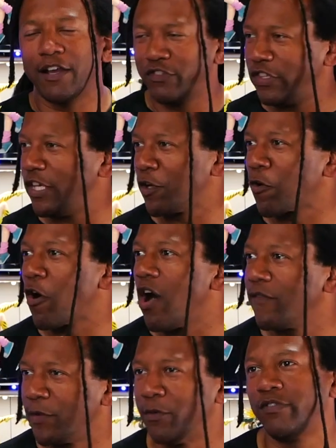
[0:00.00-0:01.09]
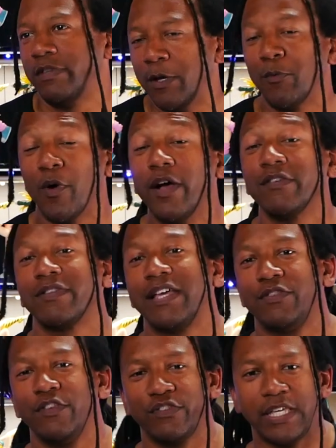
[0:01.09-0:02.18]
of see her off, it was like
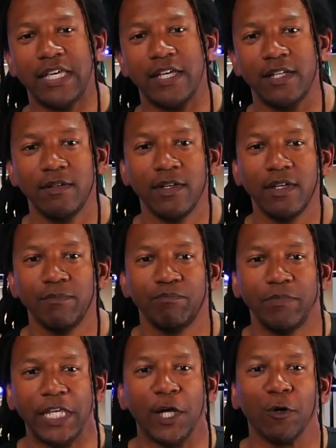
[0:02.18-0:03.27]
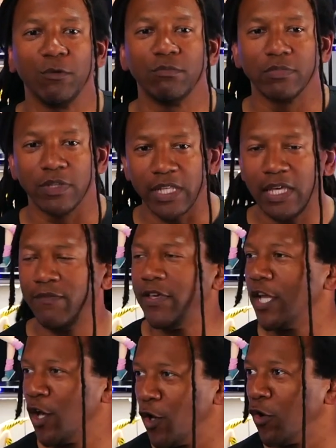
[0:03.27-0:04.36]
this kid leaving
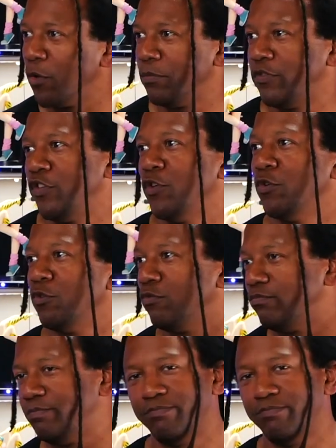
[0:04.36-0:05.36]
home to